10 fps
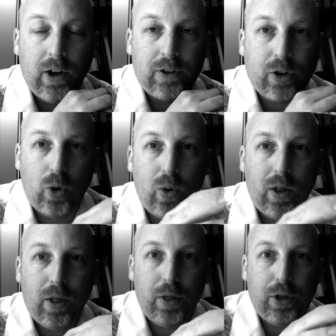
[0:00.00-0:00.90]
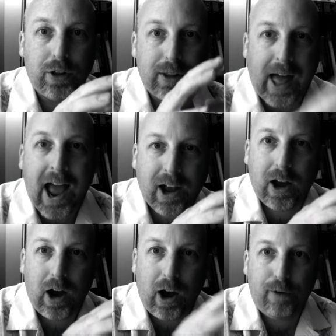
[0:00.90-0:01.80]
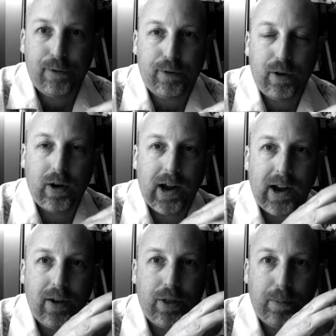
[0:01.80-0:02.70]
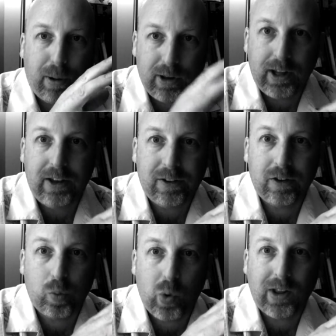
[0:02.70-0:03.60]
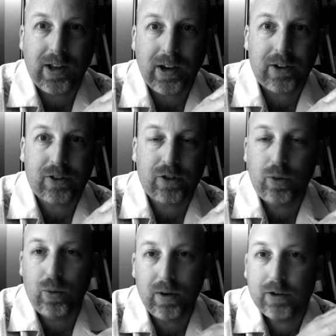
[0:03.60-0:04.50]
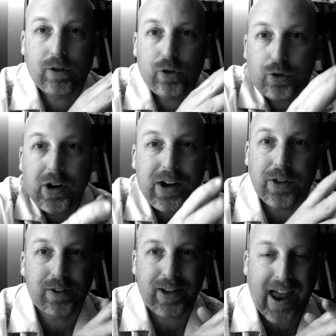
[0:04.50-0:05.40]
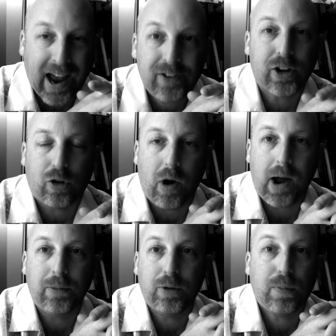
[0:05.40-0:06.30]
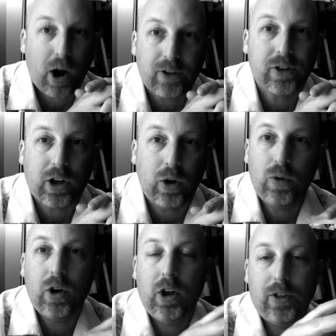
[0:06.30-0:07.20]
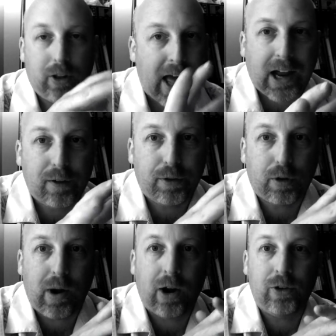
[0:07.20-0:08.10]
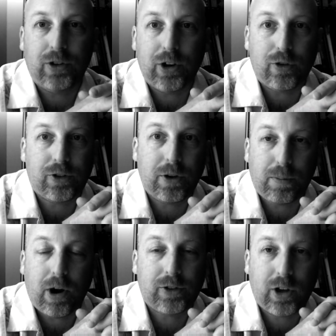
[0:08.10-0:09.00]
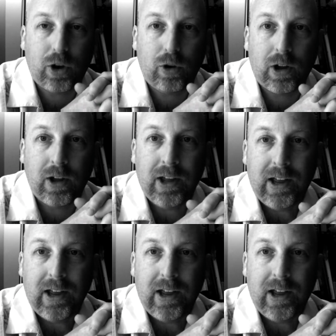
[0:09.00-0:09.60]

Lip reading: So the lack of the police's willingness to treat this as a crime, to prosecute, the lack of the Crown's interest in prosecuting,